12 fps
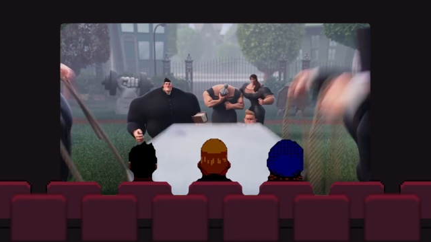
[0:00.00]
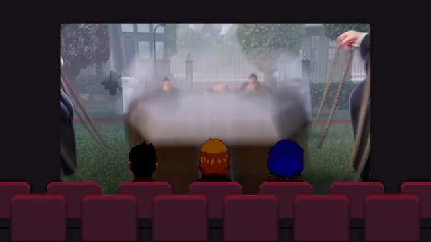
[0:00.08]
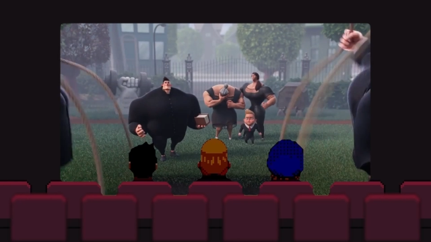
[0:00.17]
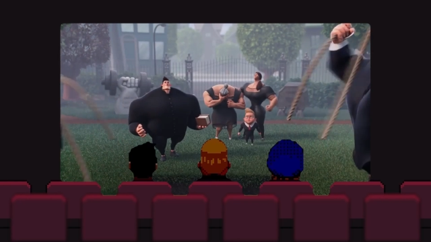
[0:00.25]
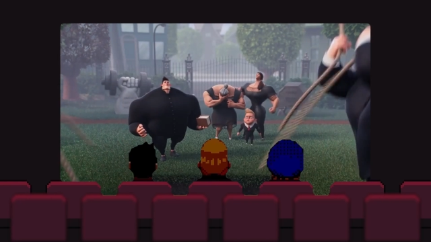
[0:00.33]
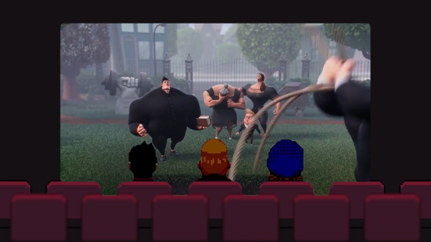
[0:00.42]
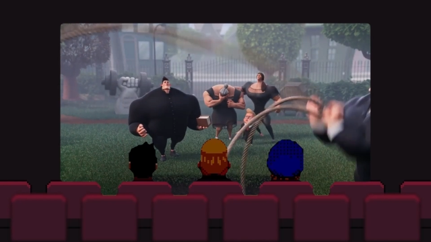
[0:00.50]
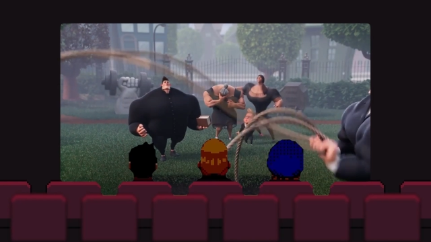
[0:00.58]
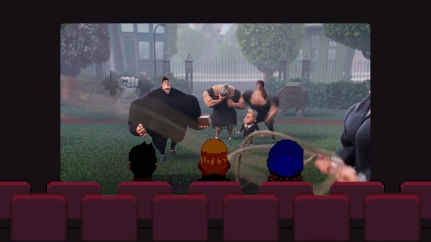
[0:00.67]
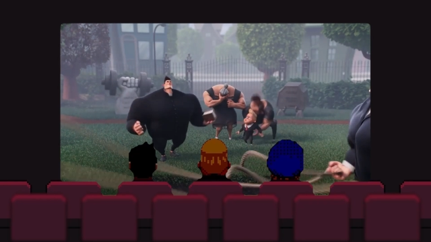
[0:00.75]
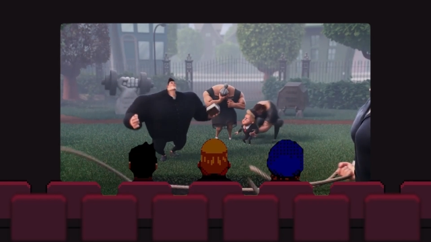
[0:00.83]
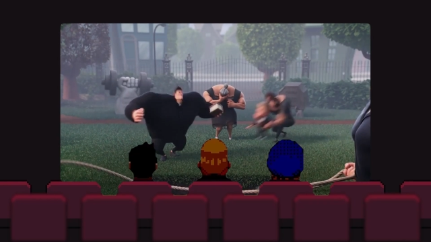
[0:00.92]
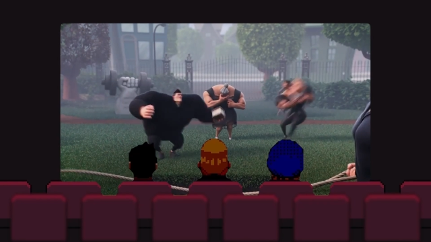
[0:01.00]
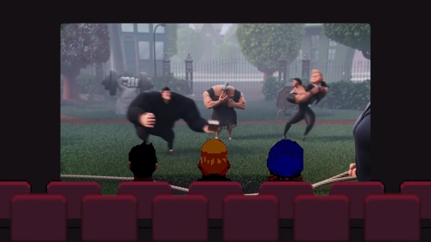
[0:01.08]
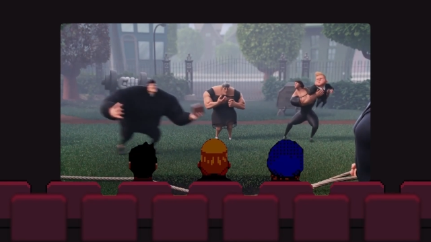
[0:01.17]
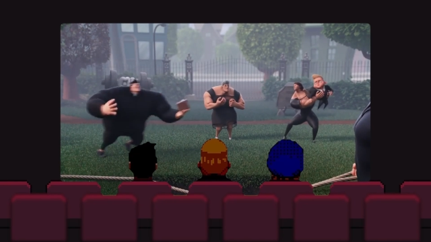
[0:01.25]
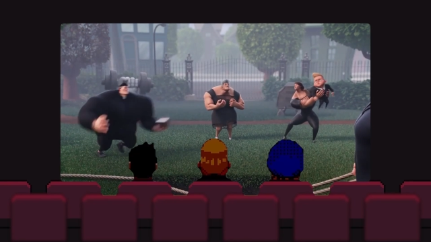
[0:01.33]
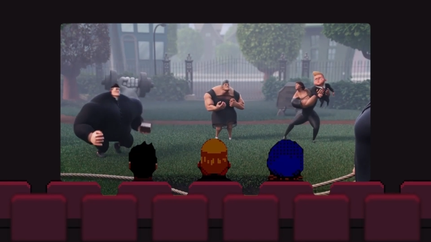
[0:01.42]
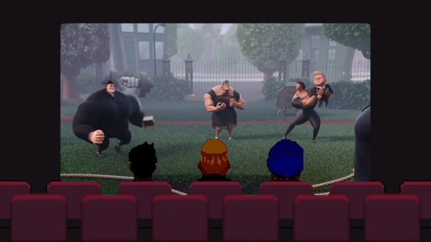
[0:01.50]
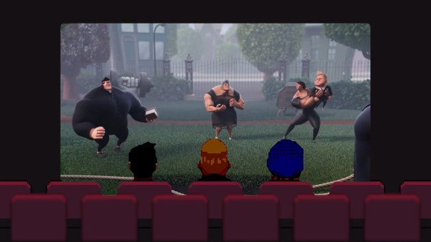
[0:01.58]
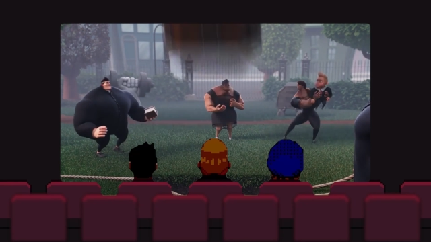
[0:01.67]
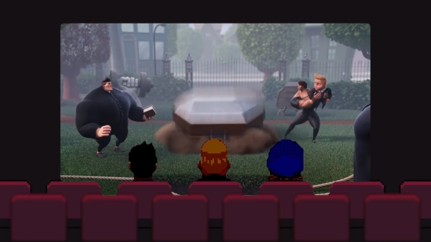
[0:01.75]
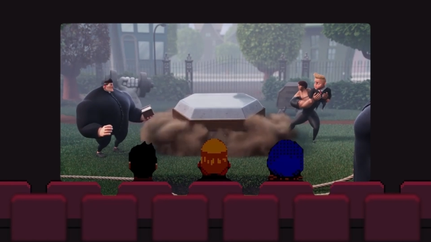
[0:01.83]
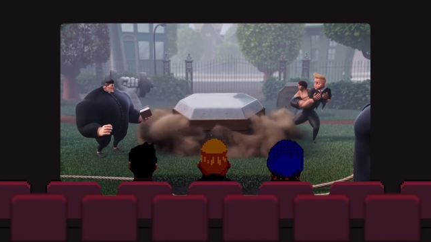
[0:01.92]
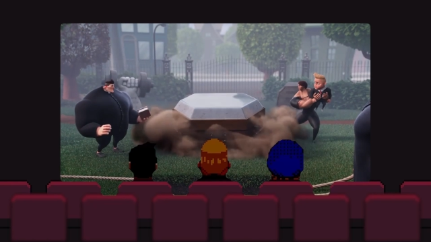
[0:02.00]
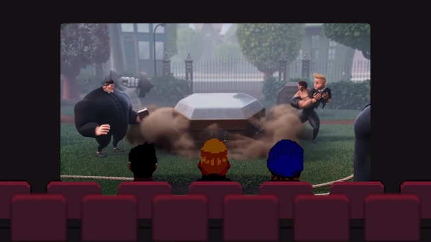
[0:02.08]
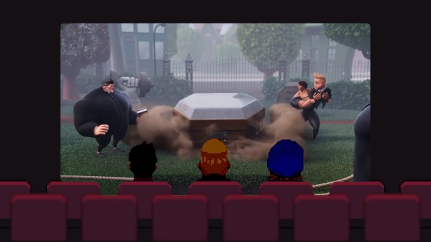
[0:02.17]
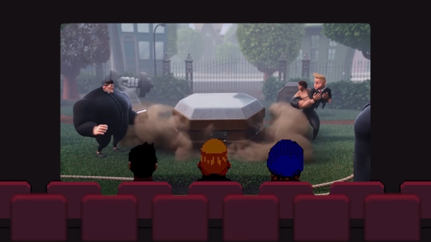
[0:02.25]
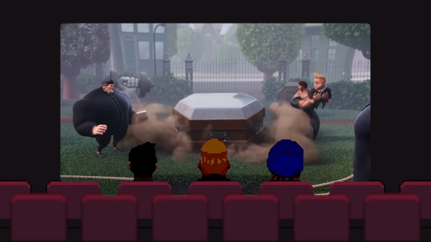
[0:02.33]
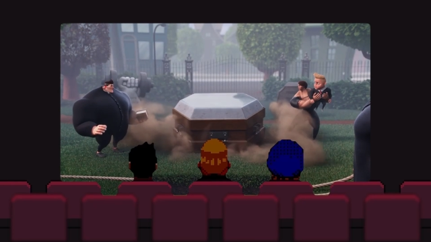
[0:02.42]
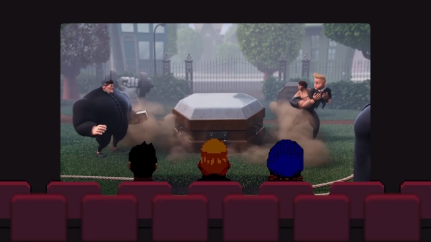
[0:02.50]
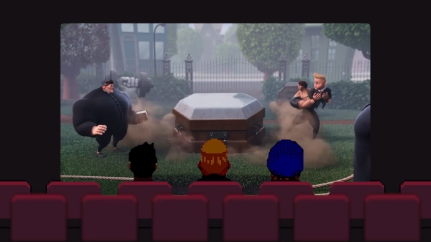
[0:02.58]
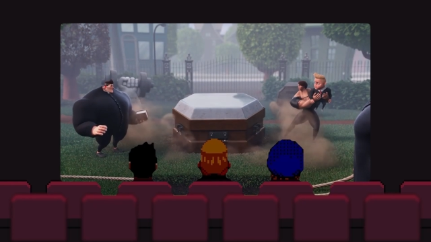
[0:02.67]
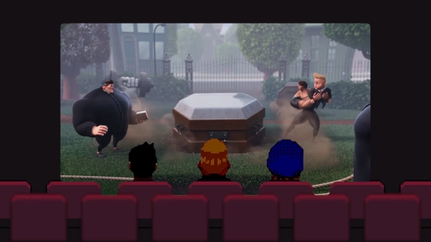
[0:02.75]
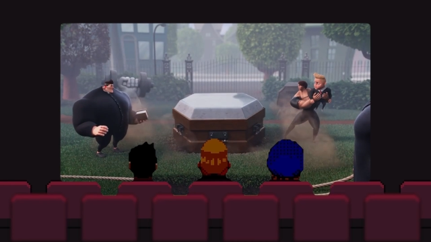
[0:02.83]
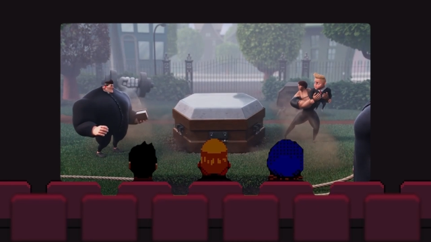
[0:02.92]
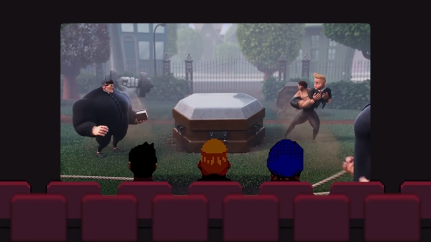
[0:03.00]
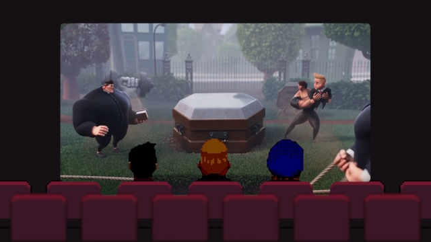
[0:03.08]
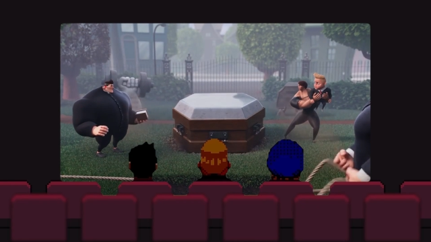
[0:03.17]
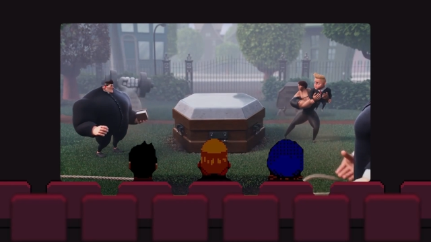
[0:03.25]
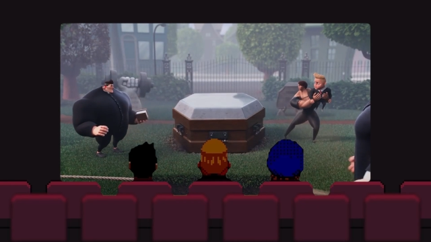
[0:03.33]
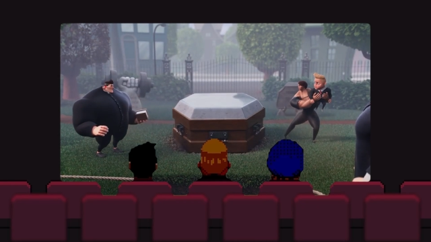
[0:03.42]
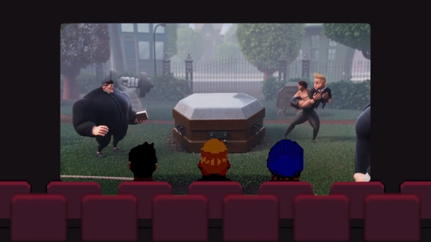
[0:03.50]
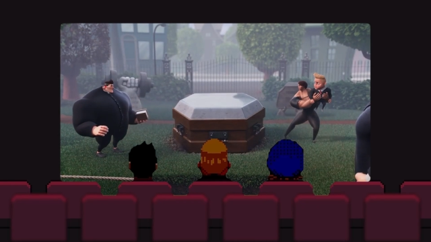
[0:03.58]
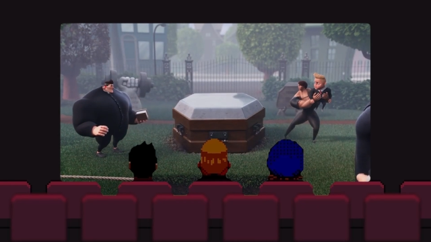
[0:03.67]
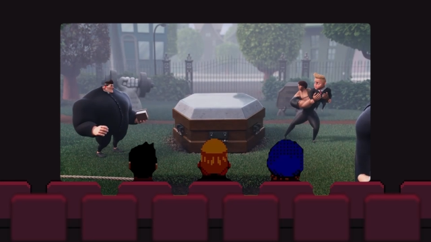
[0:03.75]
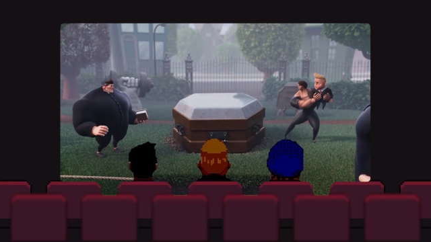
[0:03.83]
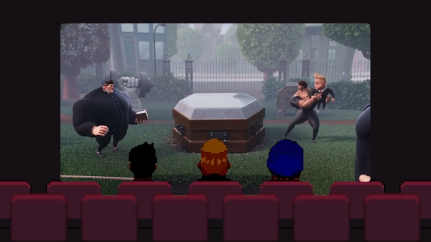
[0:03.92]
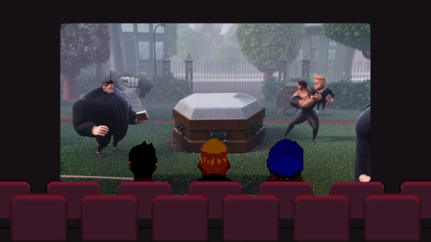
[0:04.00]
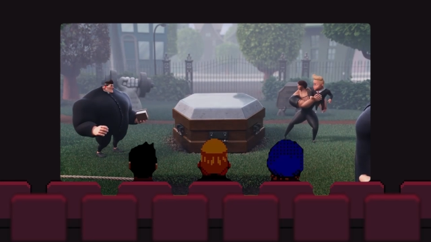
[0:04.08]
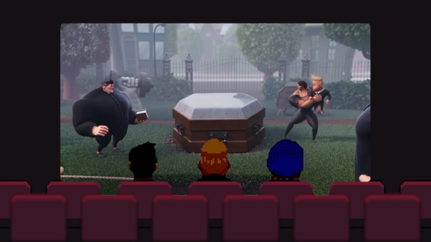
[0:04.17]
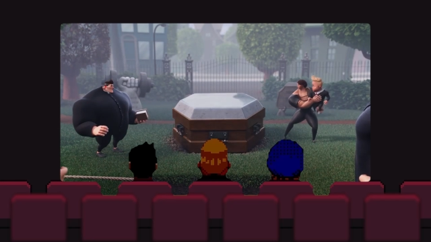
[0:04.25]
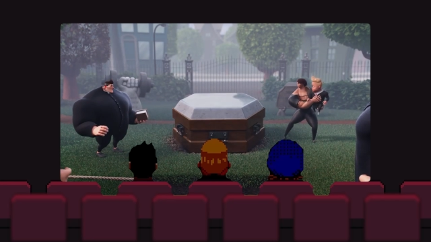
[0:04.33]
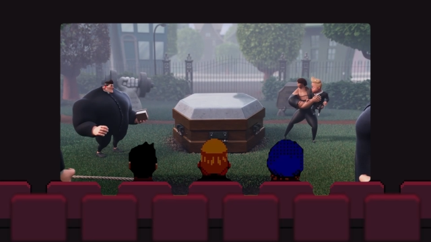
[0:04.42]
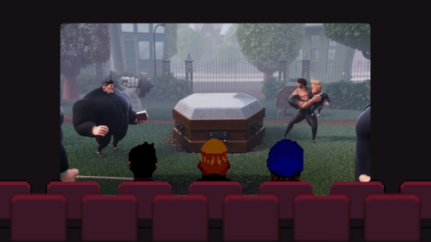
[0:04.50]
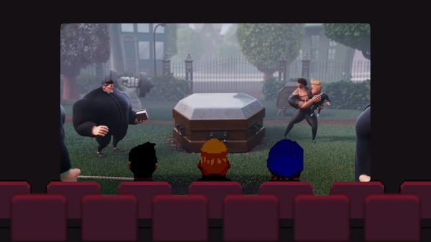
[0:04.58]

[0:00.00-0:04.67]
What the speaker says: No face is visible, so there are no lips to read.